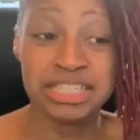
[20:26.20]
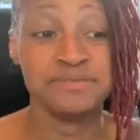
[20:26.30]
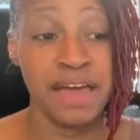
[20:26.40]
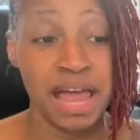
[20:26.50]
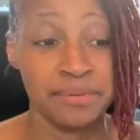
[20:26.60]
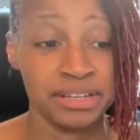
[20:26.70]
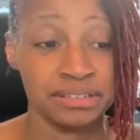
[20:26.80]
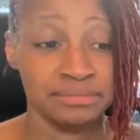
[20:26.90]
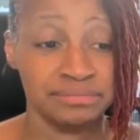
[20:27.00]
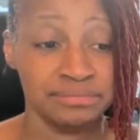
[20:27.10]
fabric
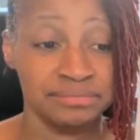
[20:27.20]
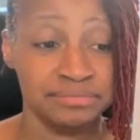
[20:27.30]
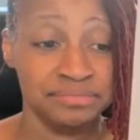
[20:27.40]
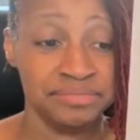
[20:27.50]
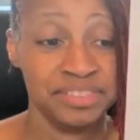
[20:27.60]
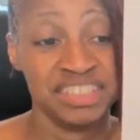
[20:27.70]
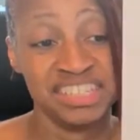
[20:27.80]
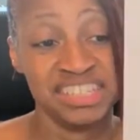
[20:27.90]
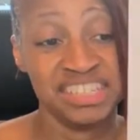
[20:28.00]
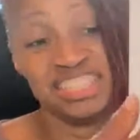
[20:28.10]

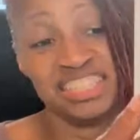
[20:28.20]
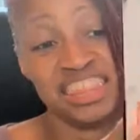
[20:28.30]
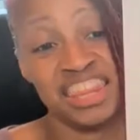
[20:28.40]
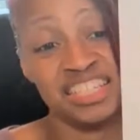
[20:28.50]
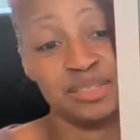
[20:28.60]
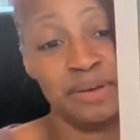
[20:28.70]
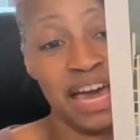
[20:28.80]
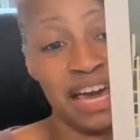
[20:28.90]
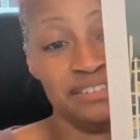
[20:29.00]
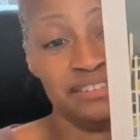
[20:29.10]
into this
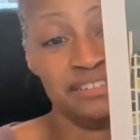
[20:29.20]
pattern